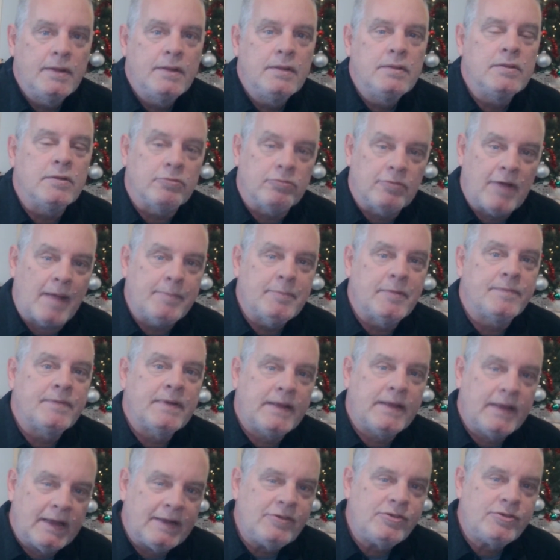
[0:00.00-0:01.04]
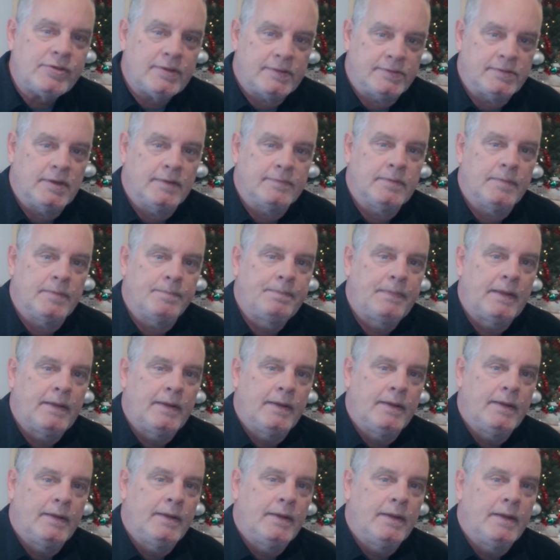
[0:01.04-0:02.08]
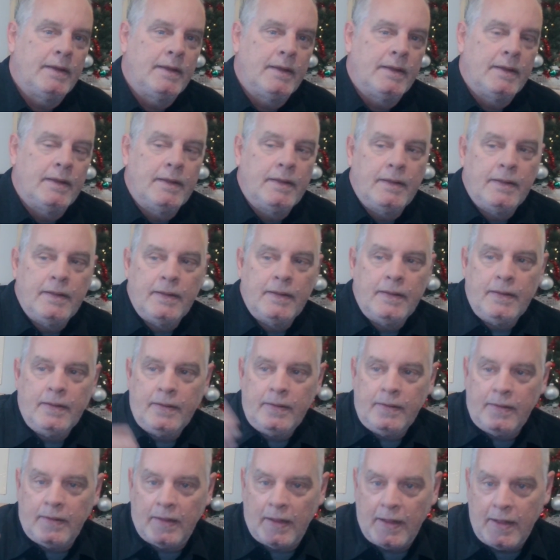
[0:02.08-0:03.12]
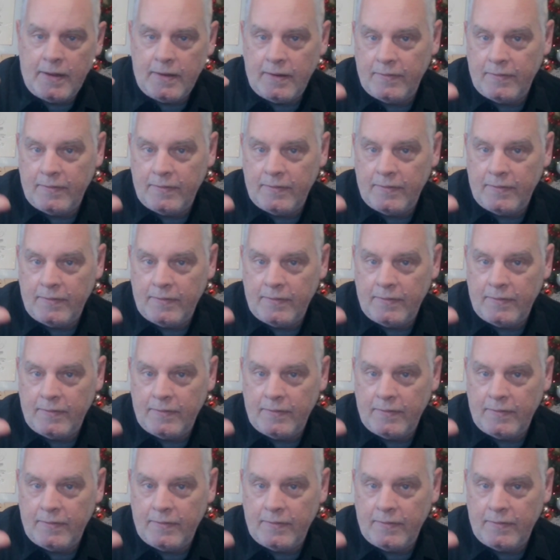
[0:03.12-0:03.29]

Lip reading: the ramifications of it.